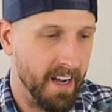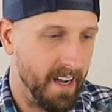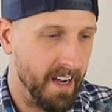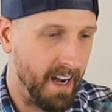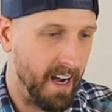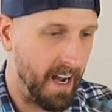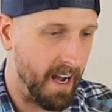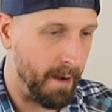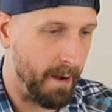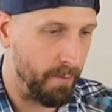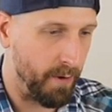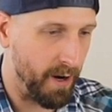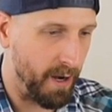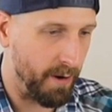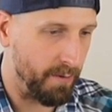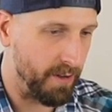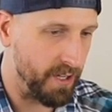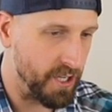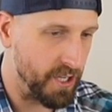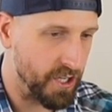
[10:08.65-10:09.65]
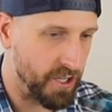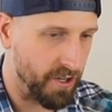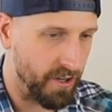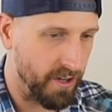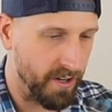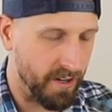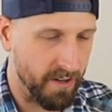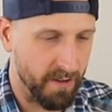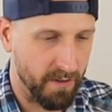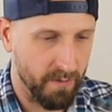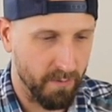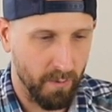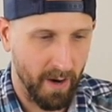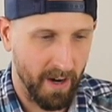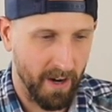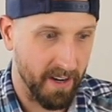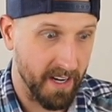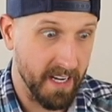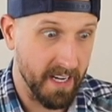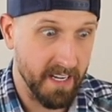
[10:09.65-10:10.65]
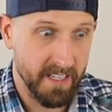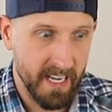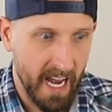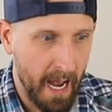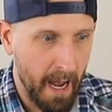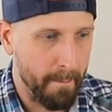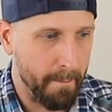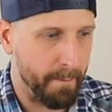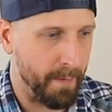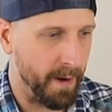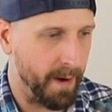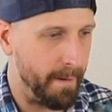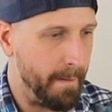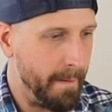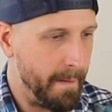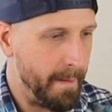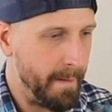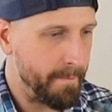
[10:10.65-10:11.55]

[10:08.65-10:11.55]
We're not really sure where he's at, but